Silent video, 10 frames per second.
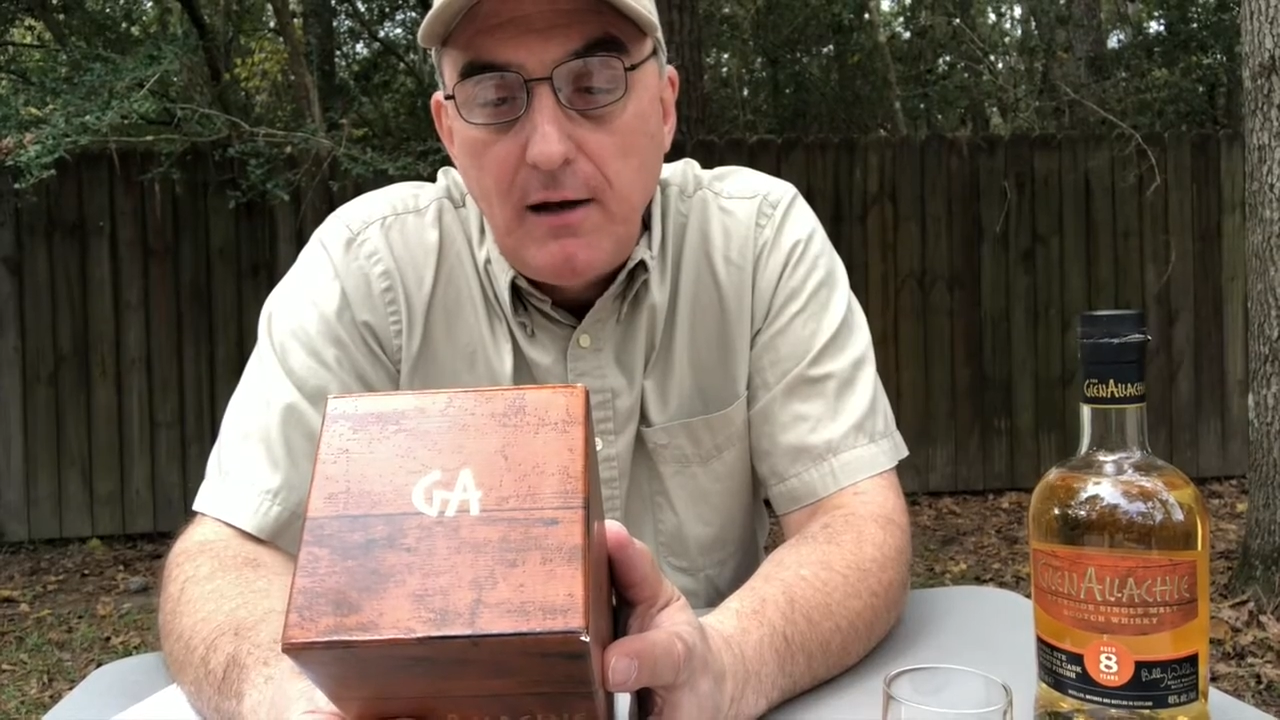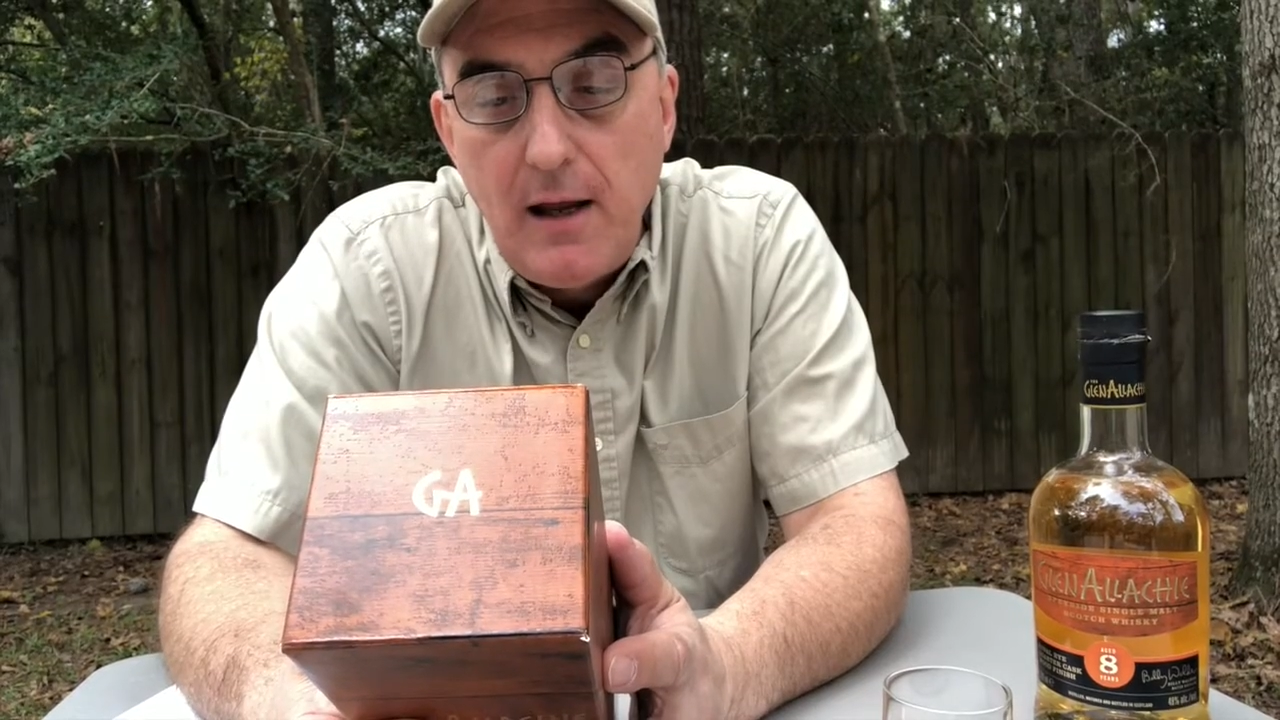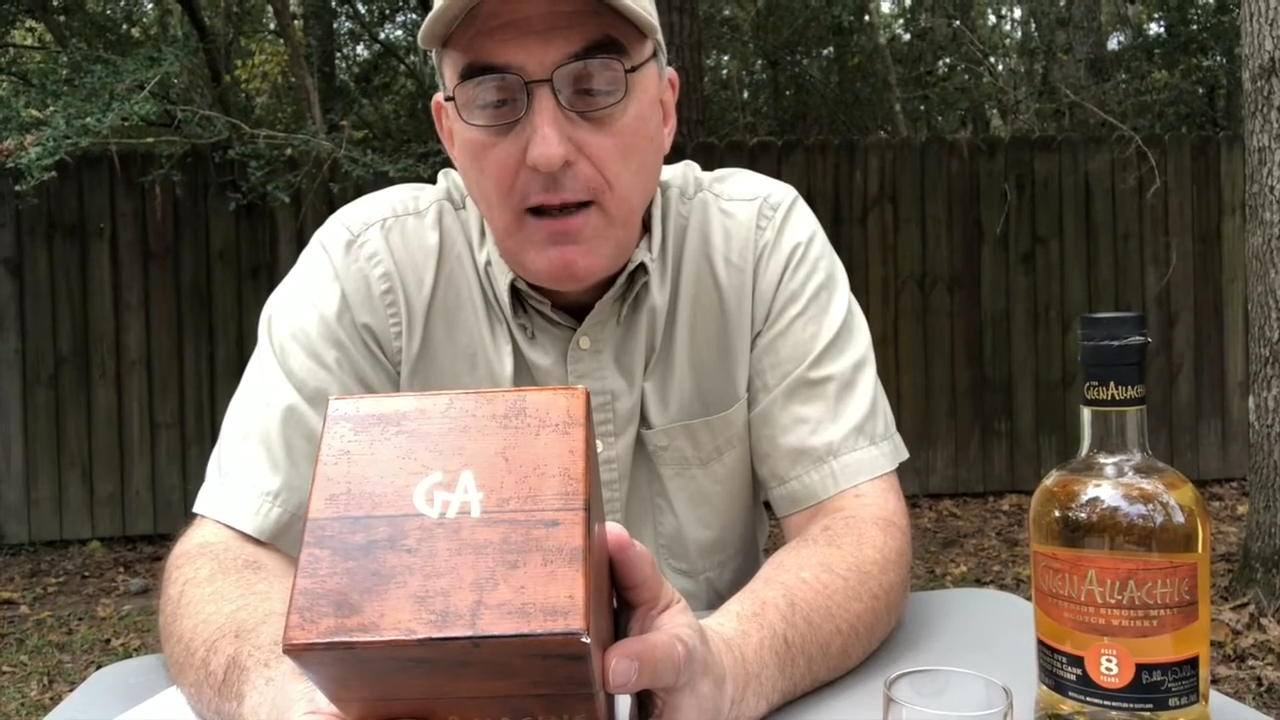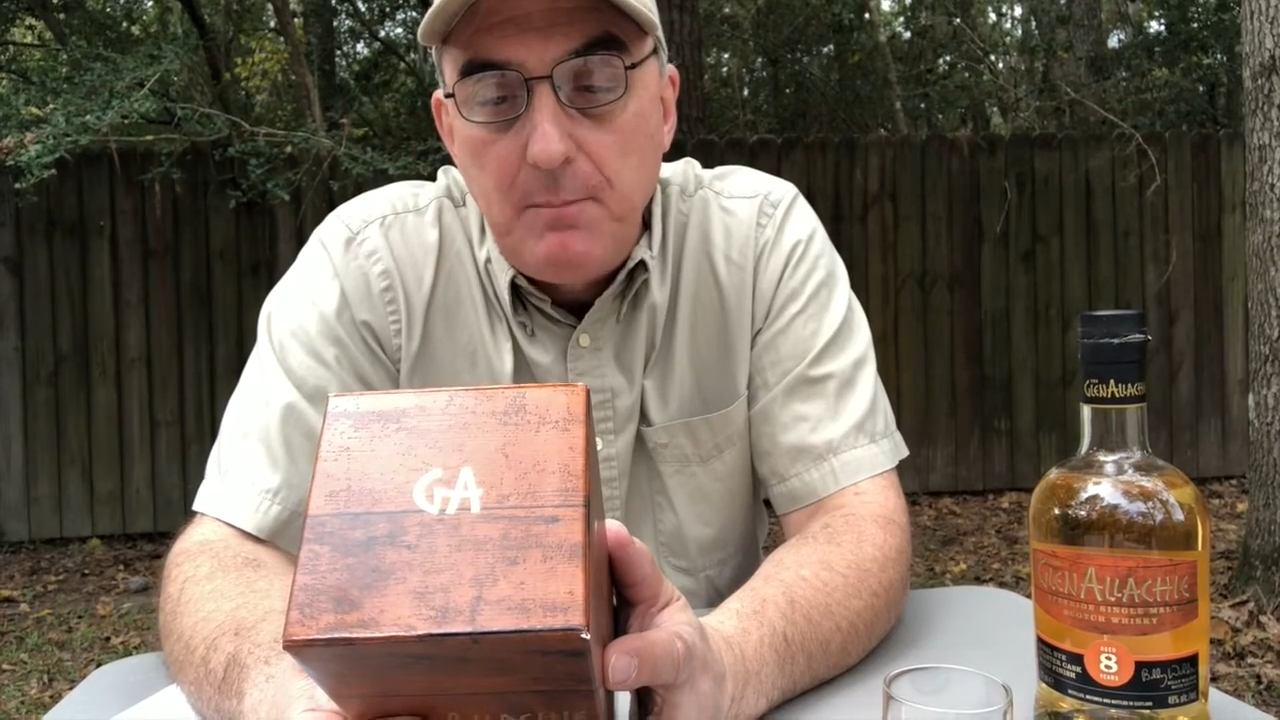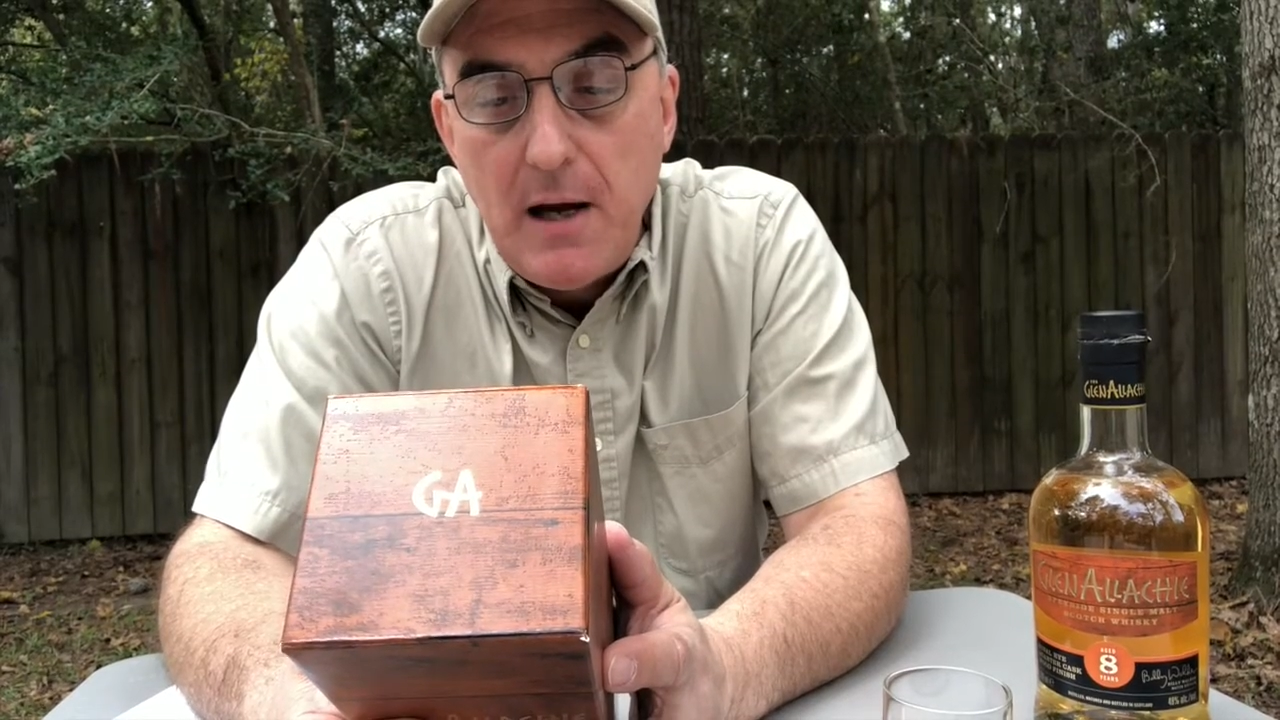
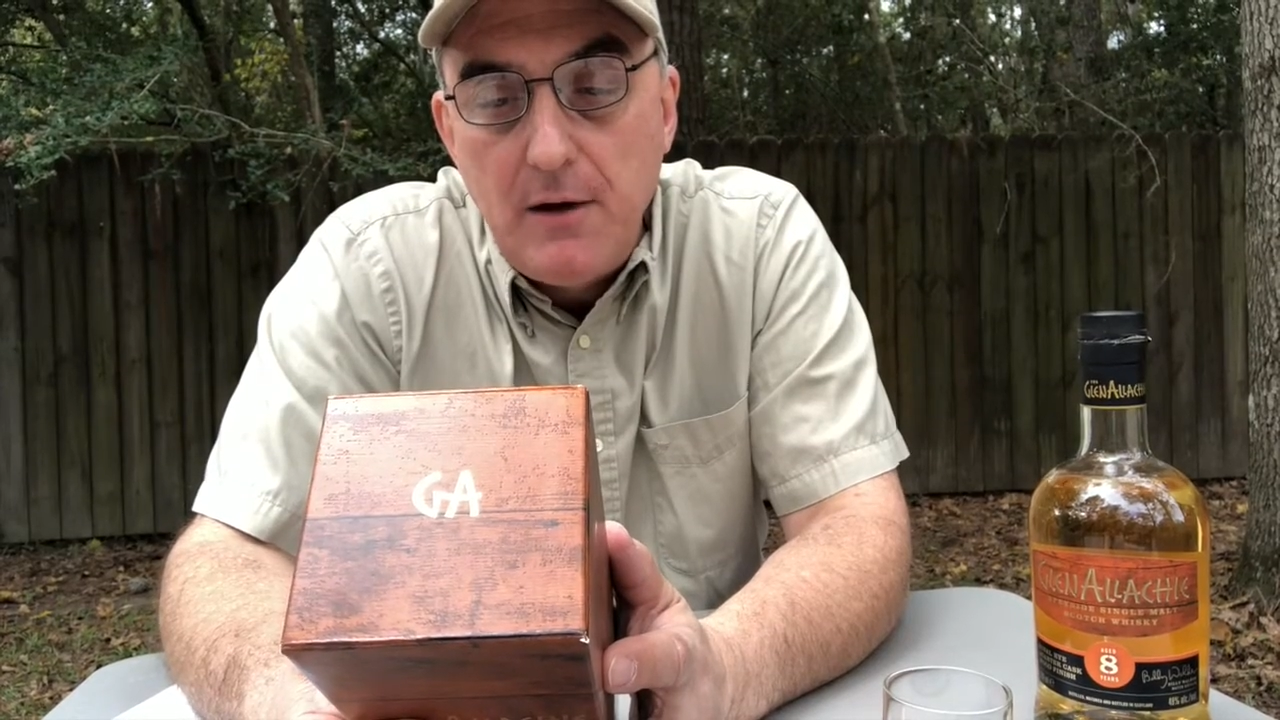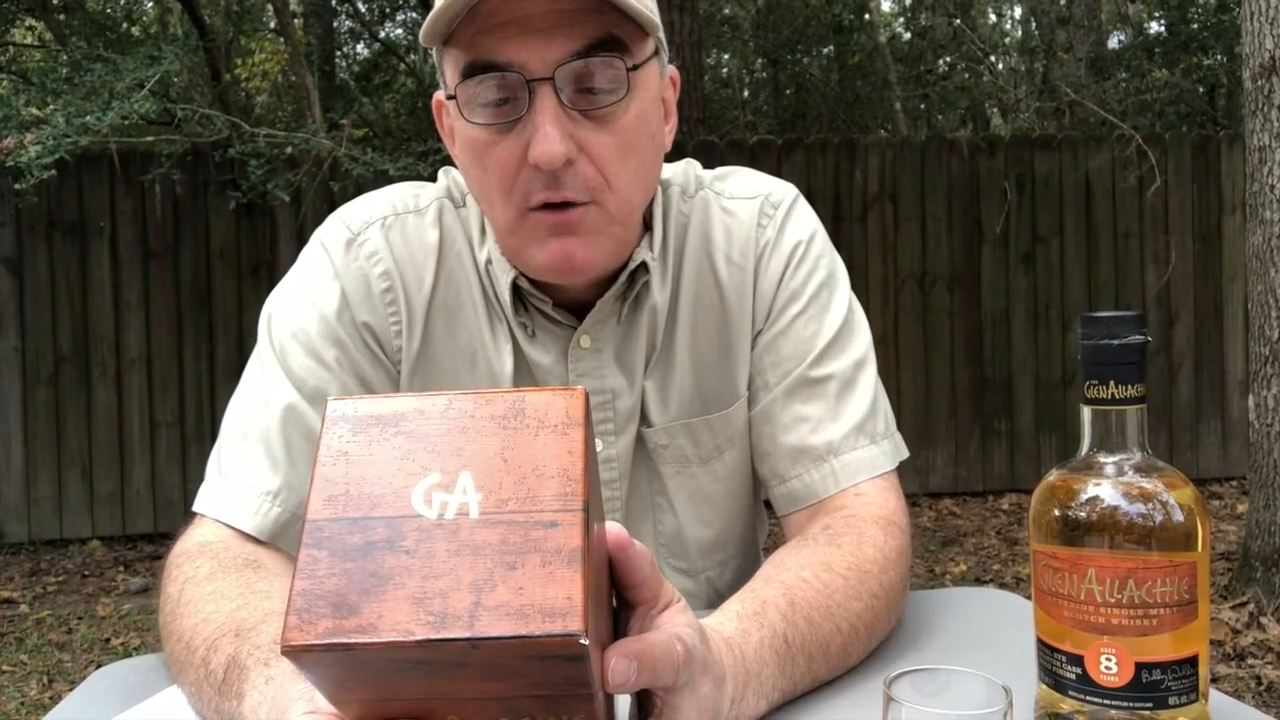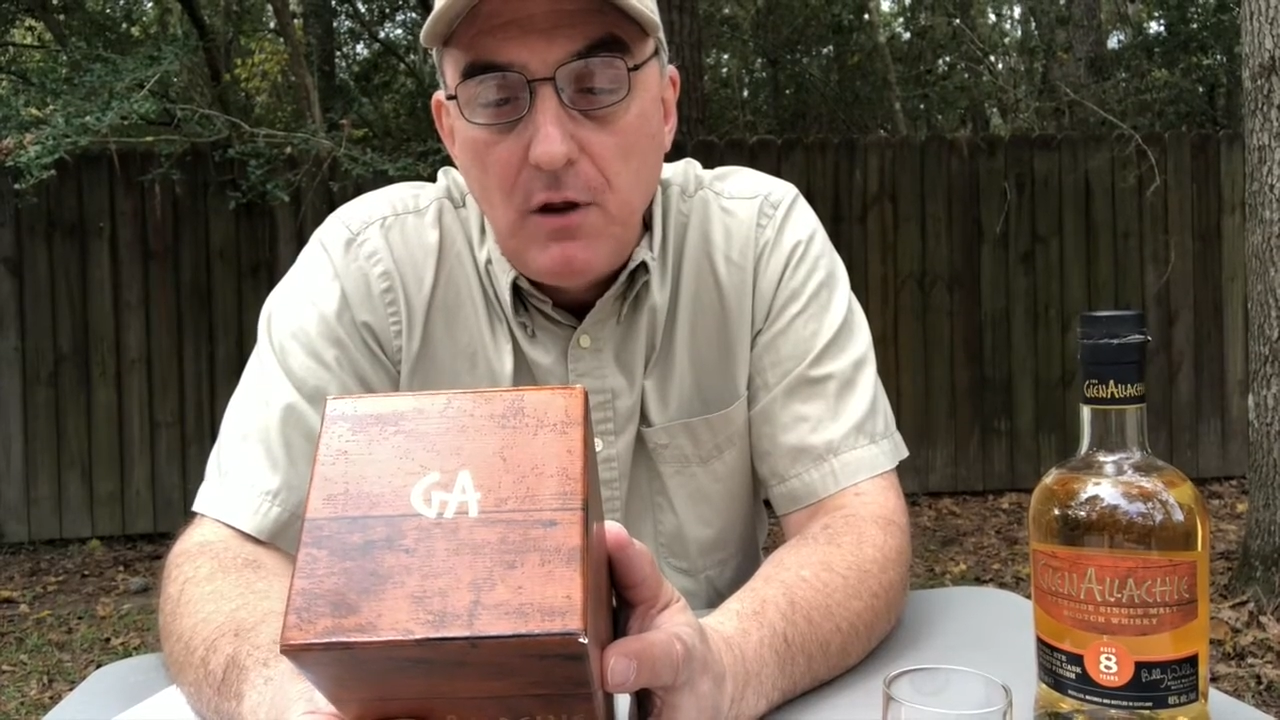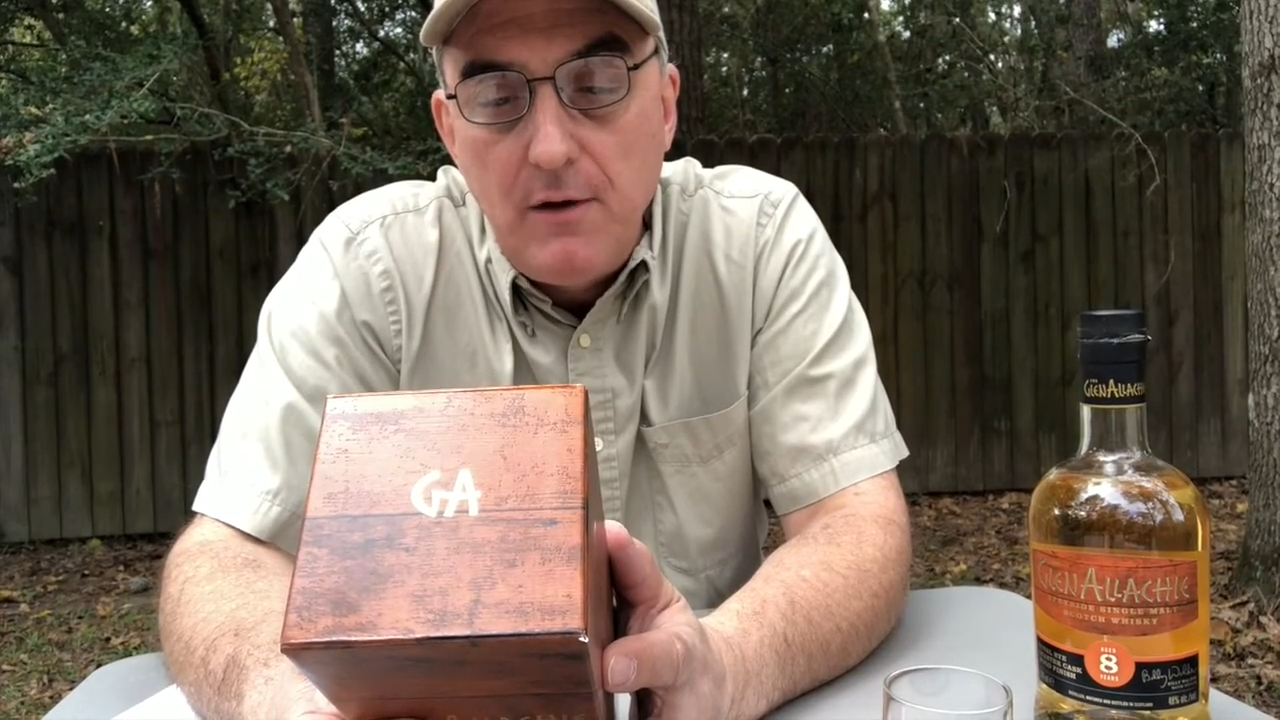a bottle